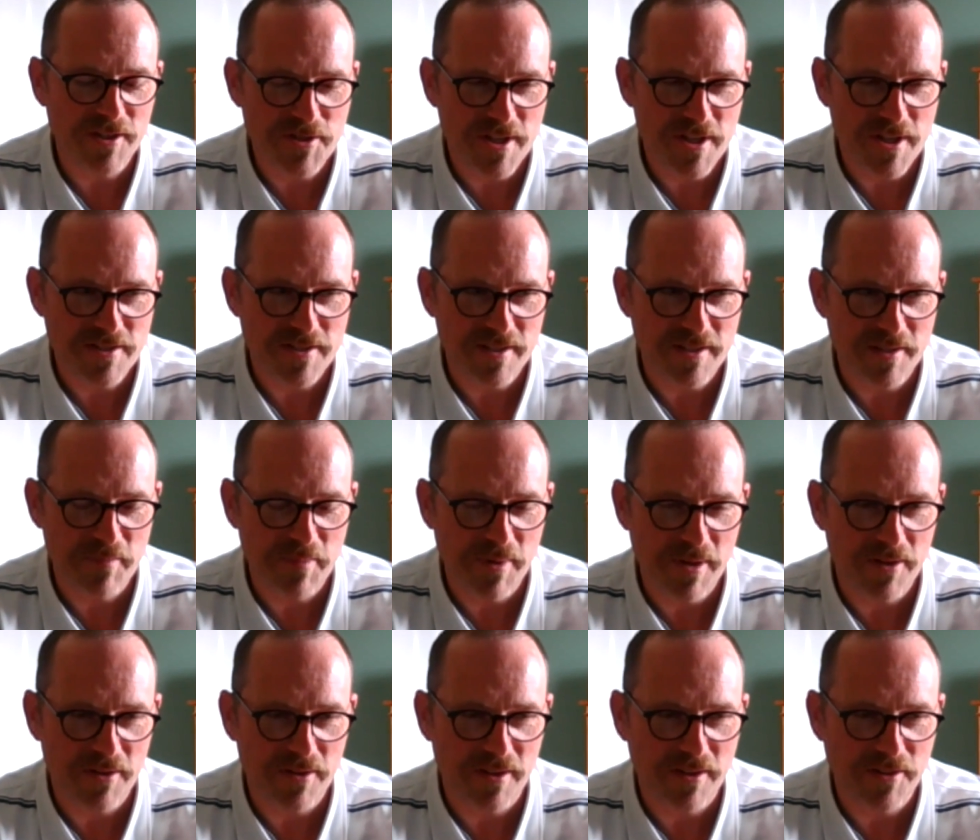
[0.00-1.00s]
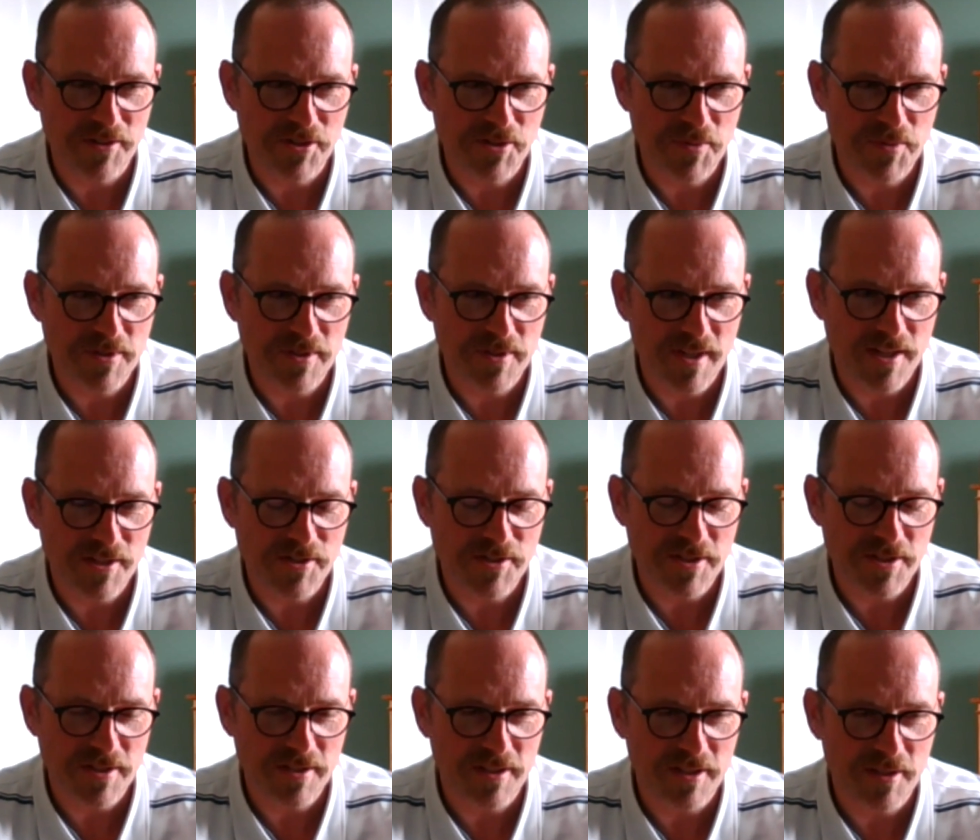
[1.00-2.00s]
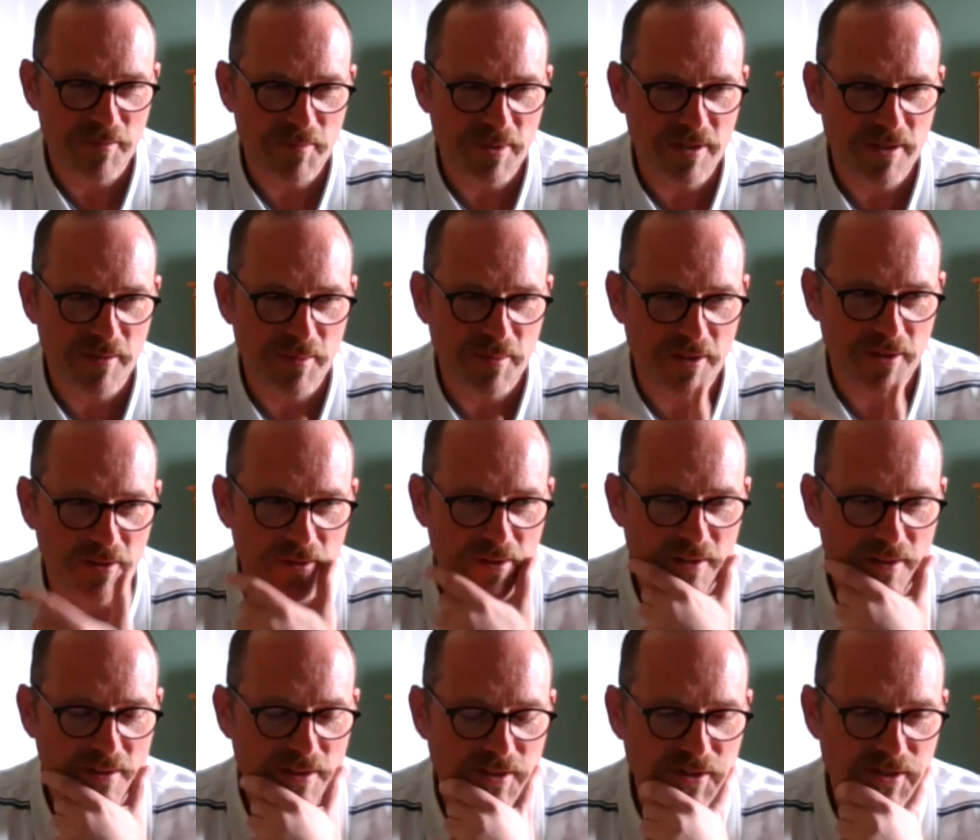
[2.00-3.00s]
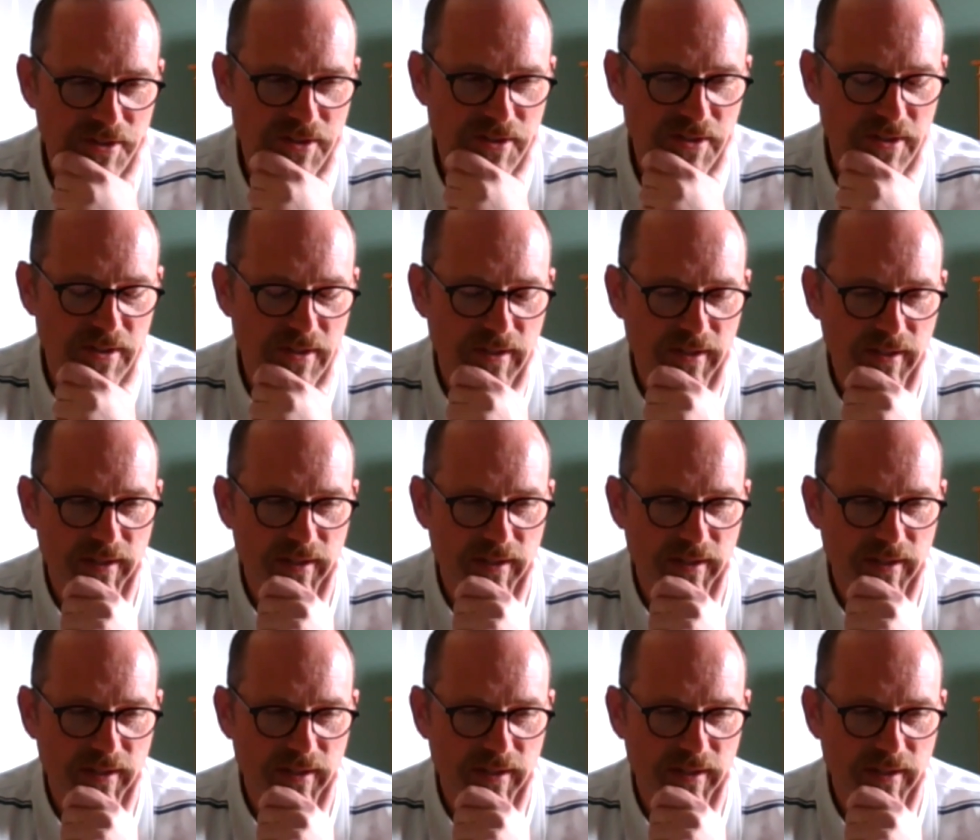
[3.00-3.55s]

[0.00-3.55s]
interested about and just want to ask you a little bit about is